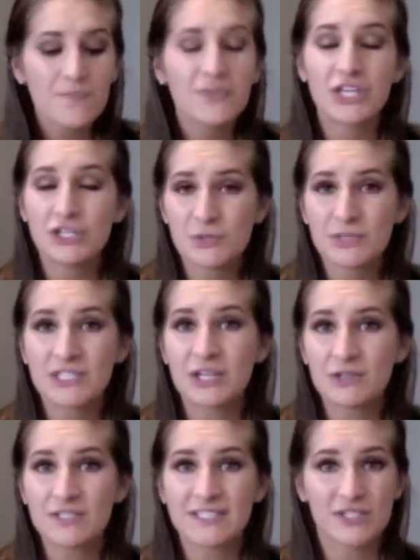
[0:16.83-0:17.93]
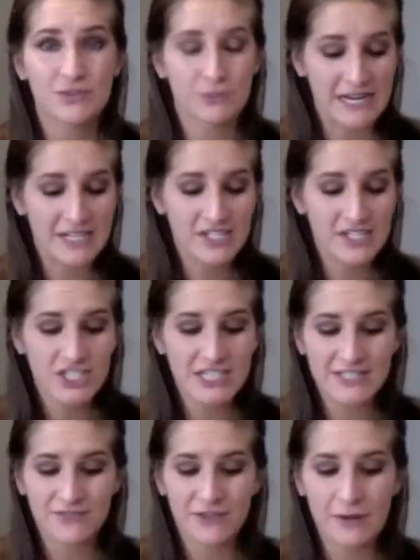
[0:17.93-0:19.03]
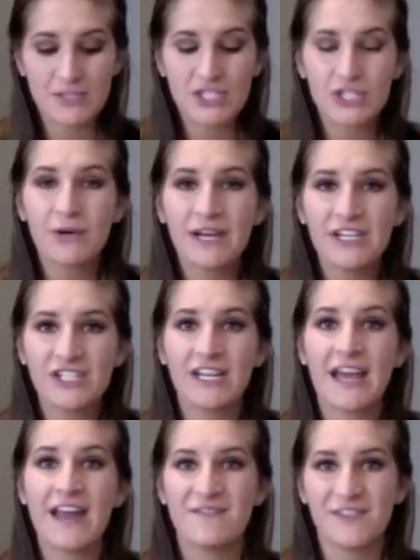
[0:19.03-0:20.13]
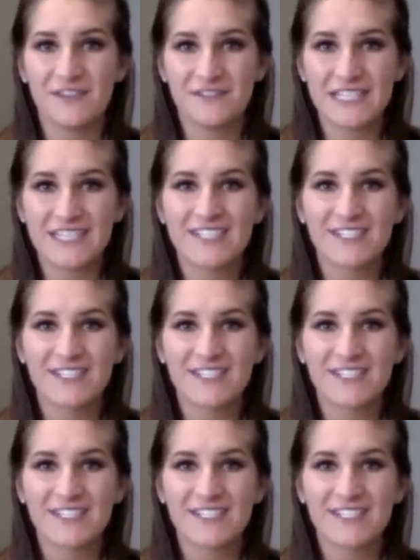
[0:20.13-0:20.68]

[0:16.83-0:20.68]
The usual dosage range is from 250